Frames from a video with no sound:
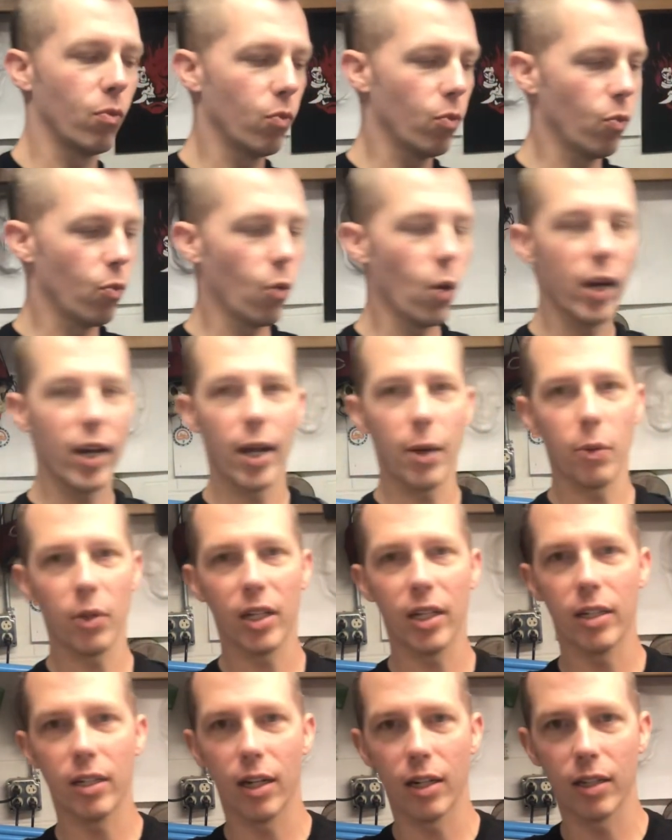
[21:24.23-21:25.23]
Wasn't able to
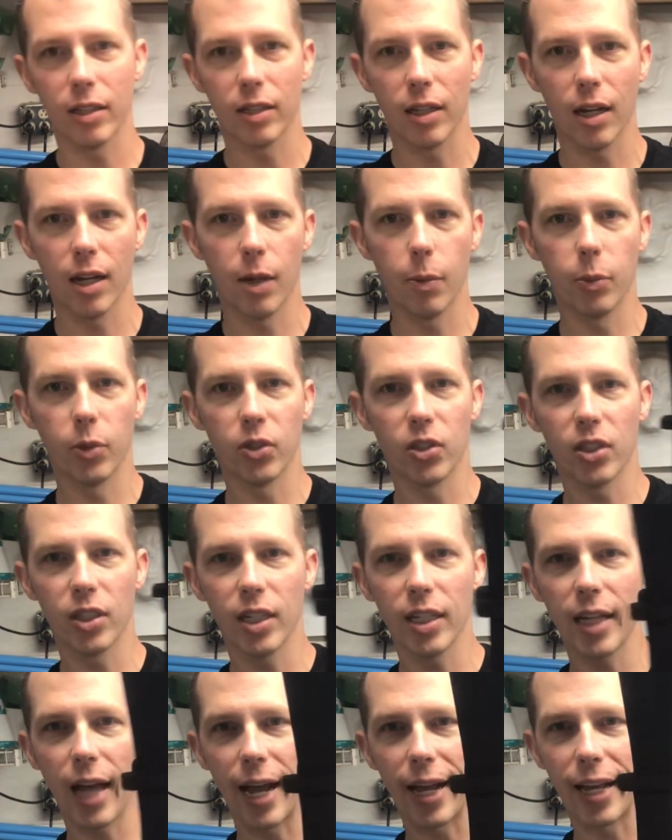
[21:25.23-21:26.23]
get it done in time. You can
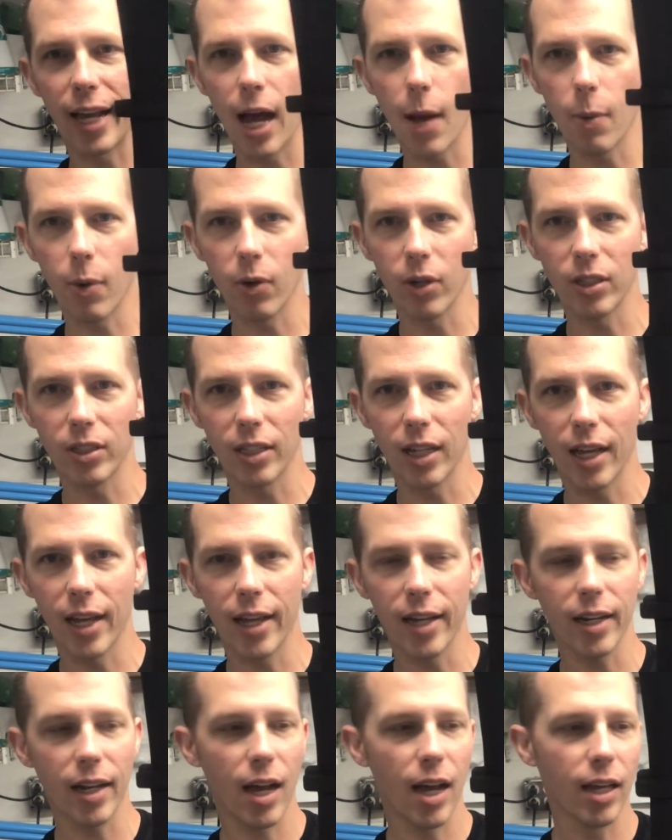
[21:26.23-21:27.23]
see, I got my red
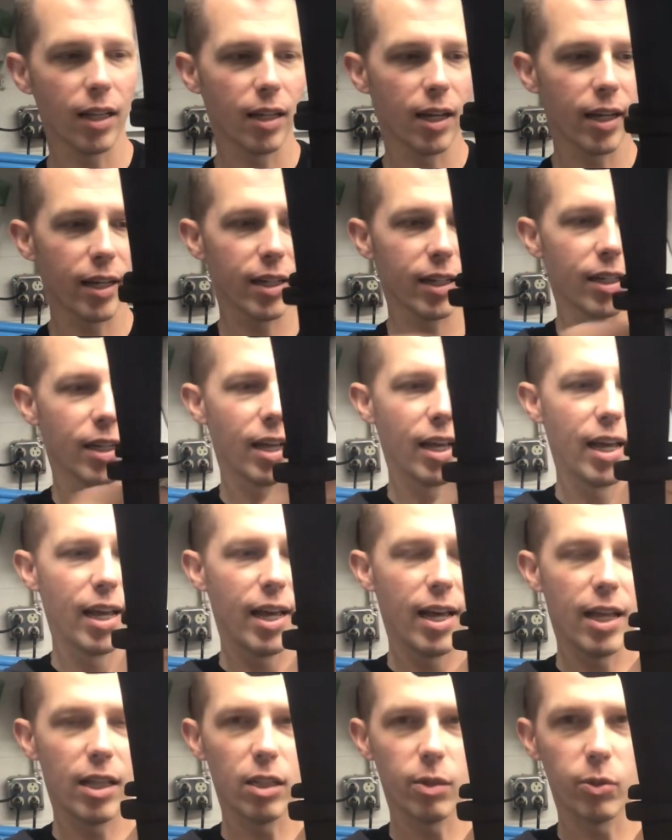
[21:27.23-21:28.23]
sand. I like it.
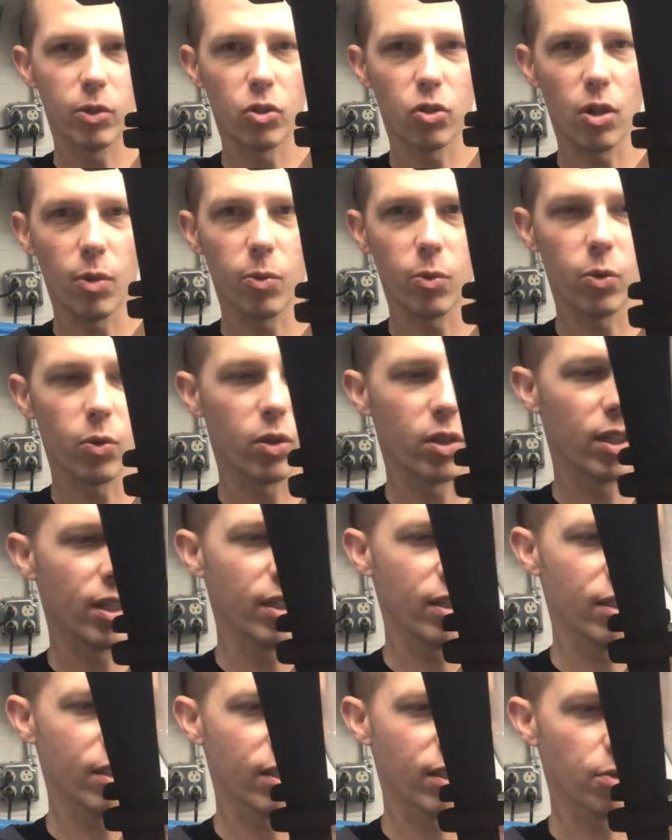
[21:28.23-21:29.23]
Had a little bit of trouble with
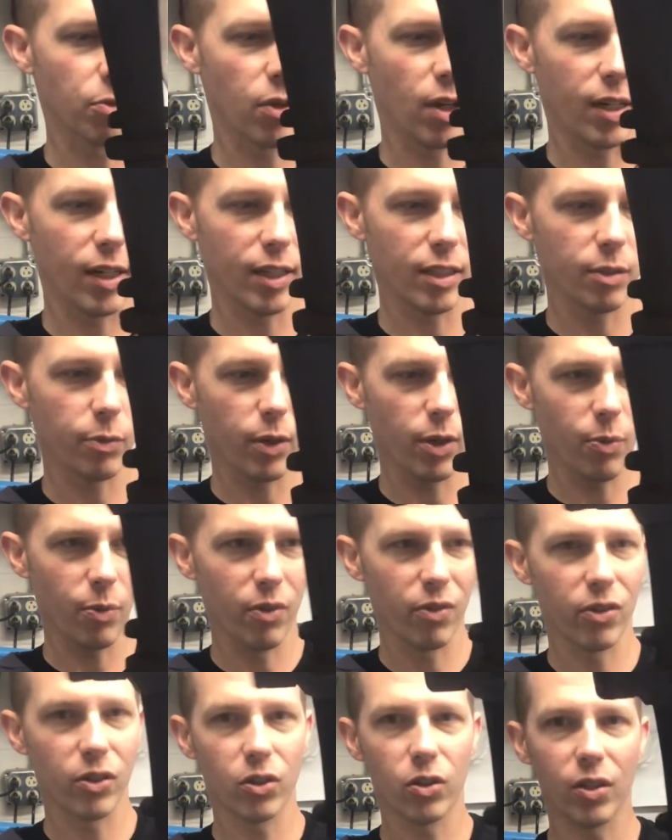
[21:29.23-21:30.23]
this and some contact cement, but
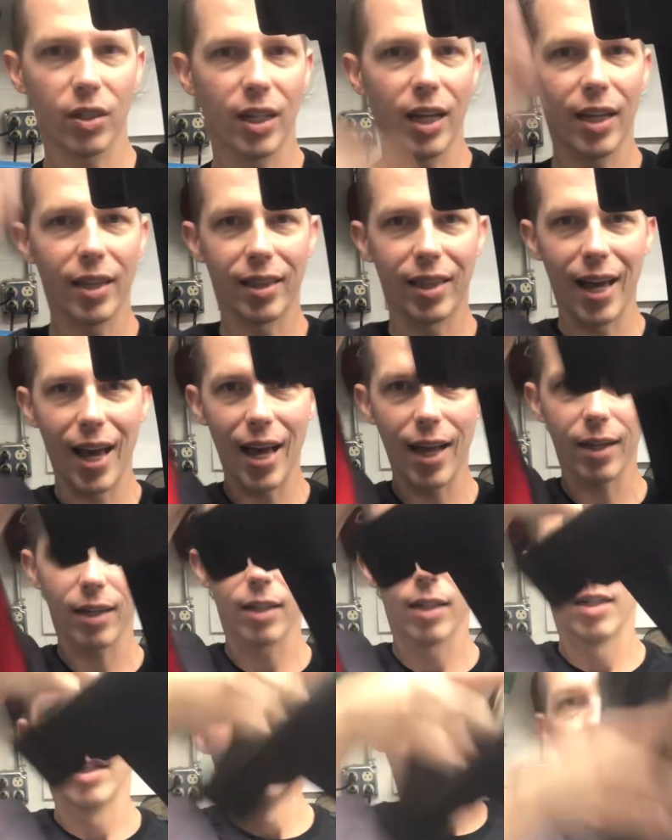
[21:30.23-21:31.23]
eventually got that.
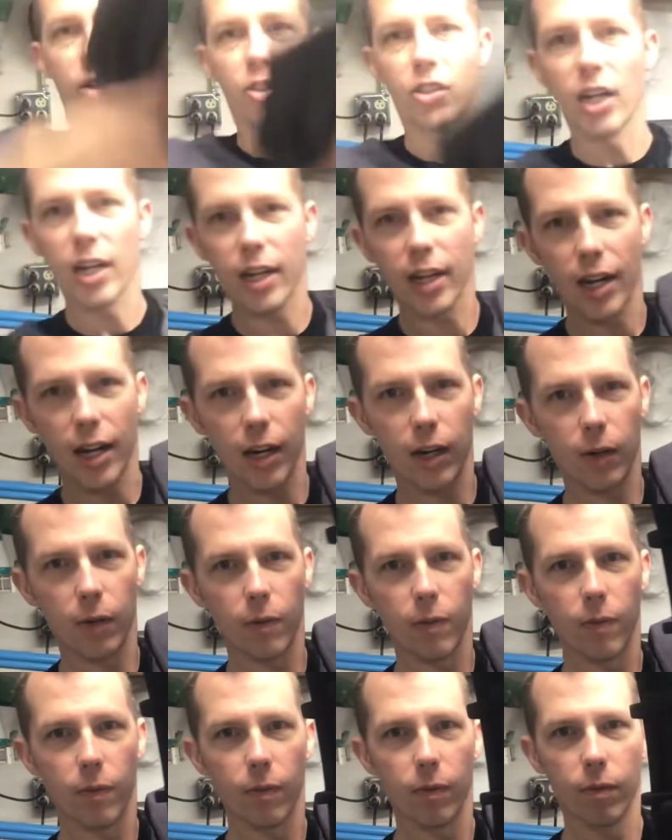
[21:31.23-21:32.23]
Check it out.
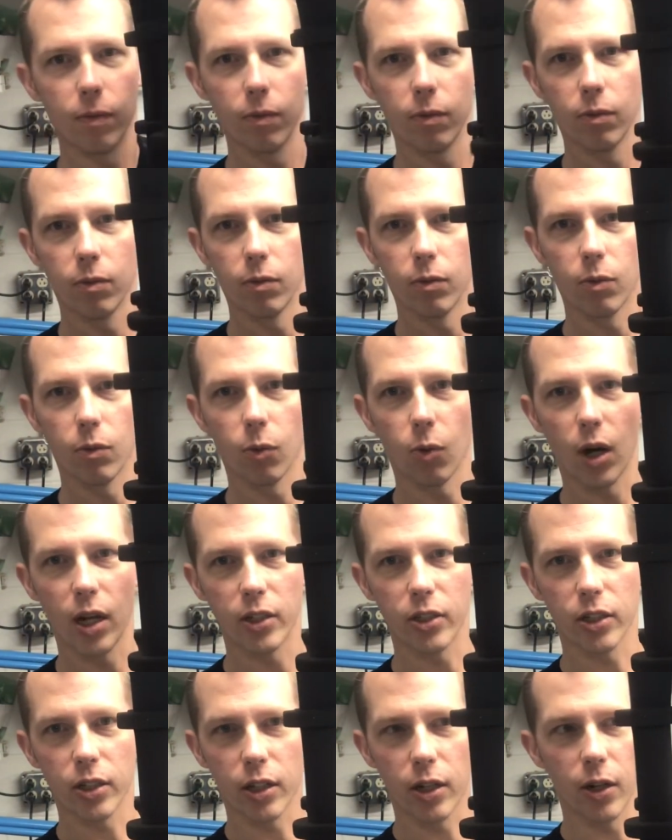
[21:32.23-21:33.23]

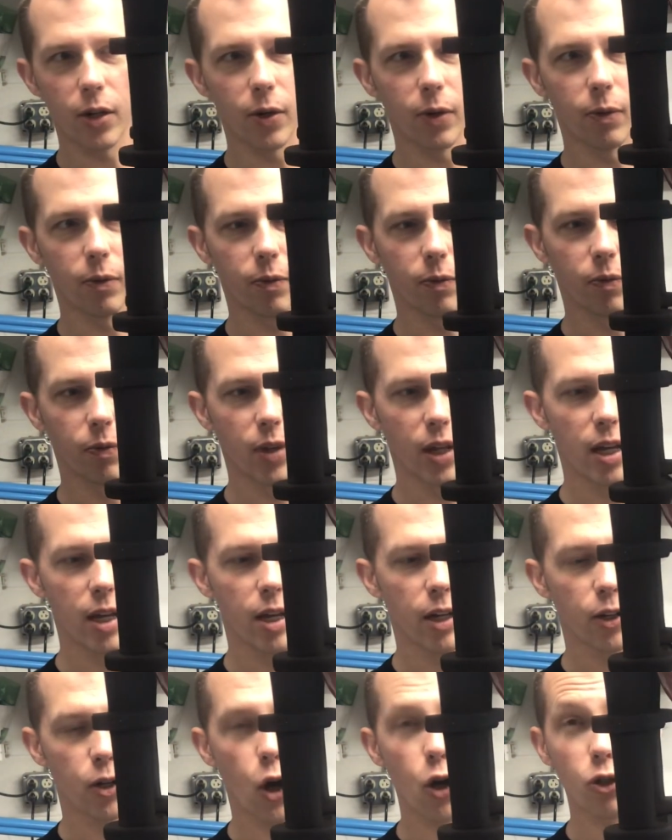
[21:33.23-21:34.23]
Watch it go.
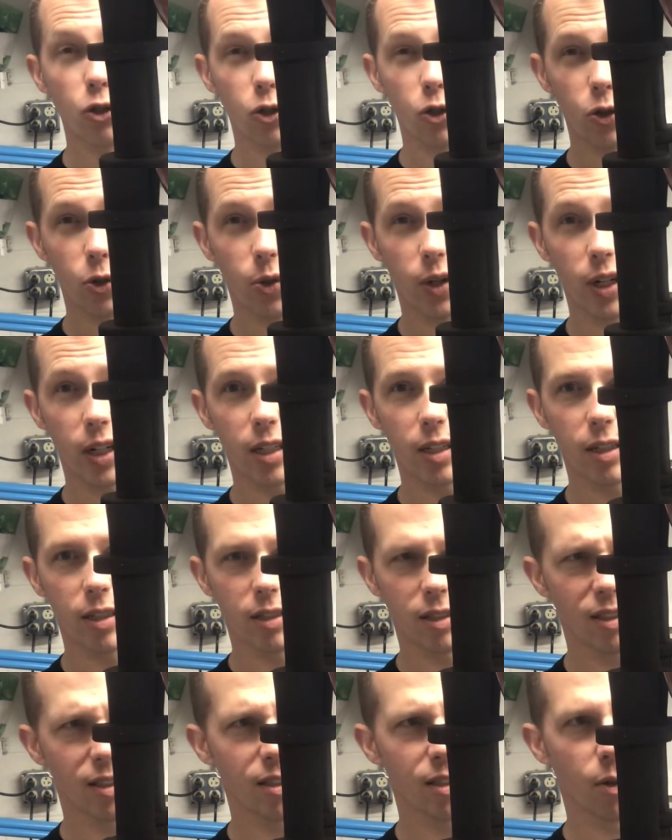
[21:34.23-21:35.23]
Goes a little quickly
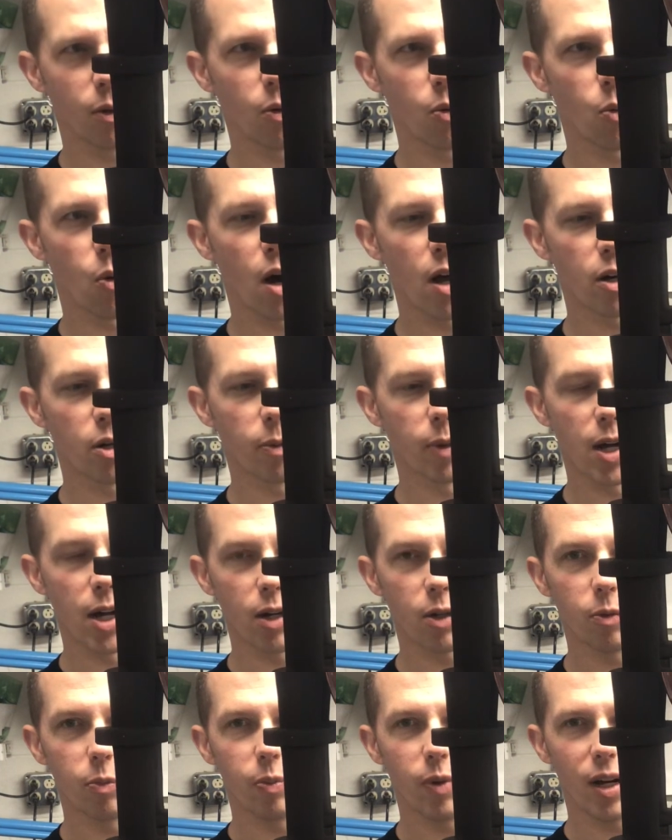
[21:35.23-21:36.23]
because it is a water
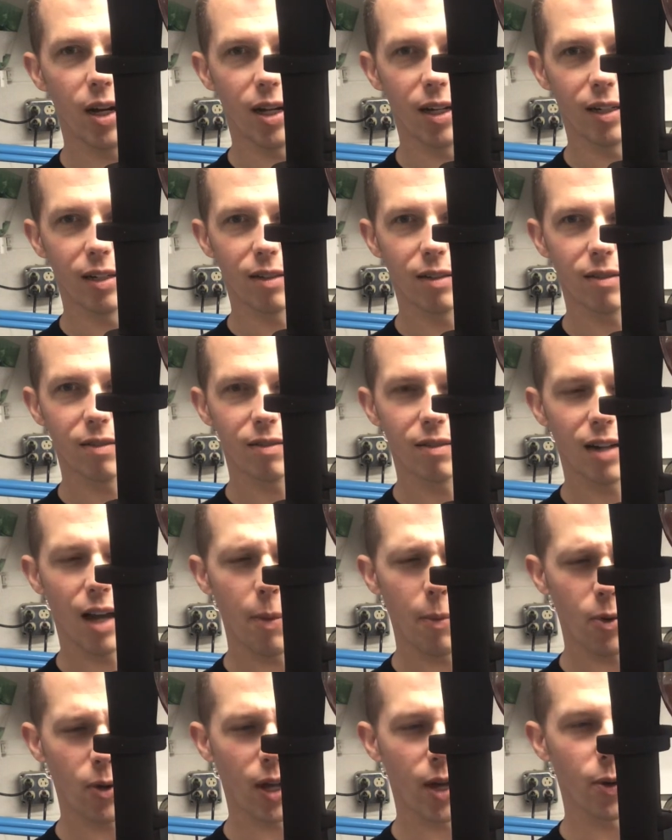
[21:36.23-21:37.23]
bottle, but
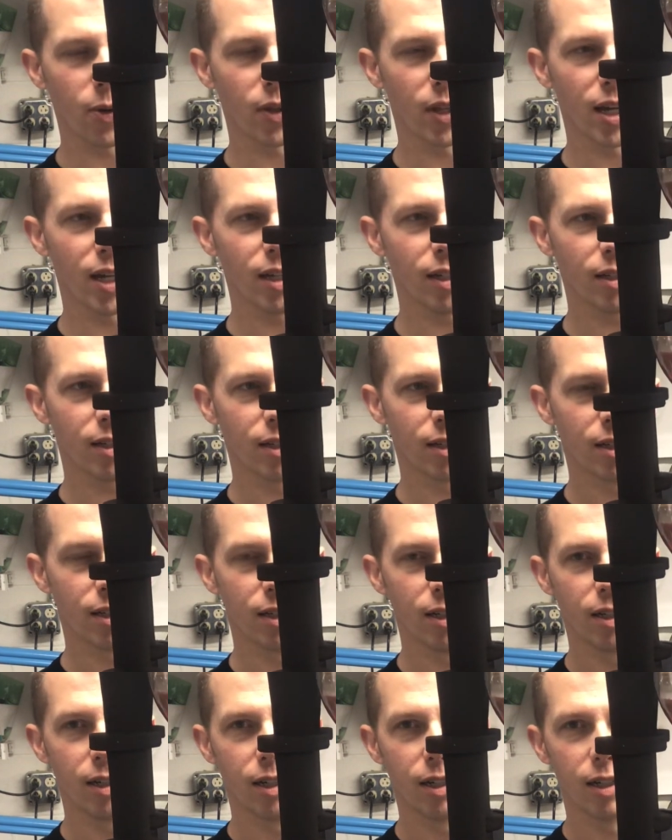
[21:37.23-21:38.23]
I'm okay with that.
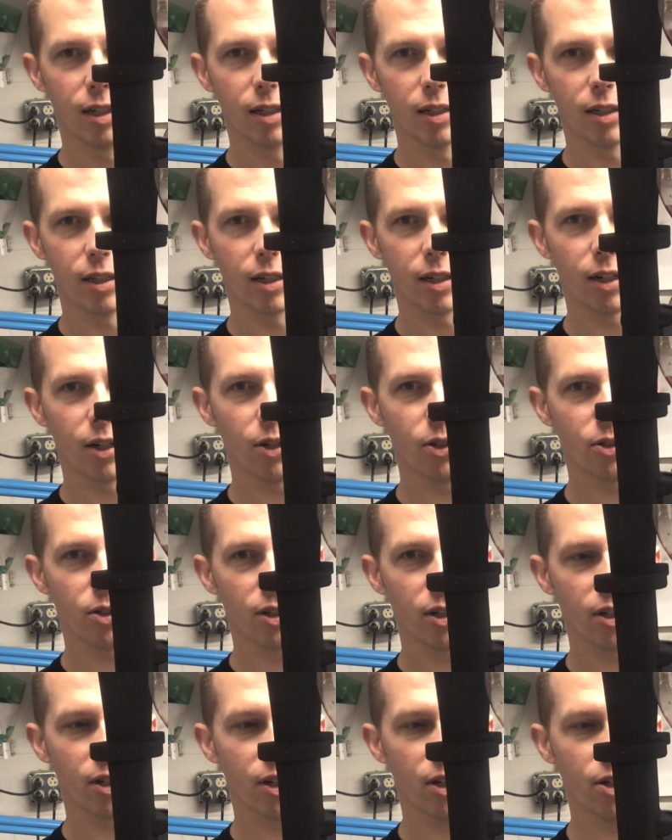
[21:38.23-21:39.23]
There it goes.
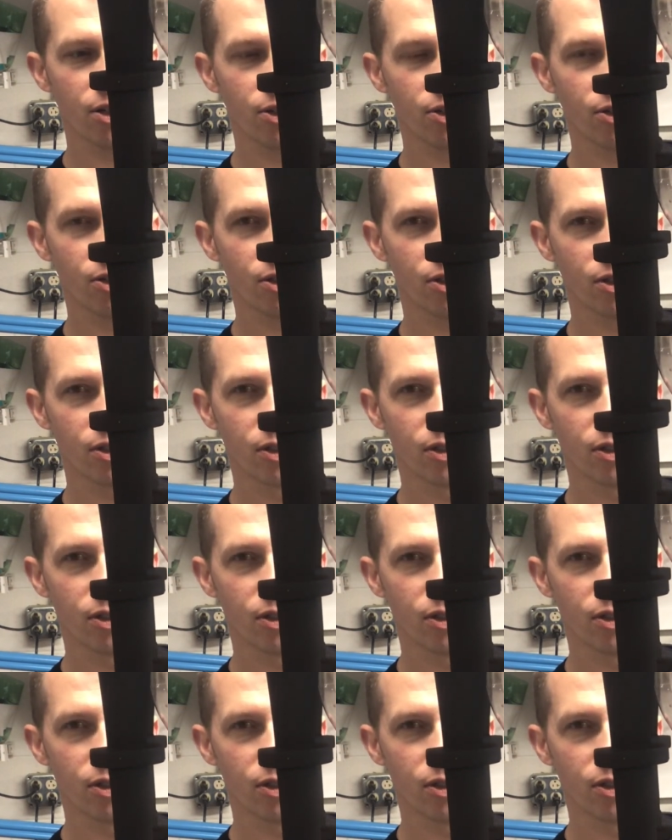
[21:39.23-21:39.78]
There it goes.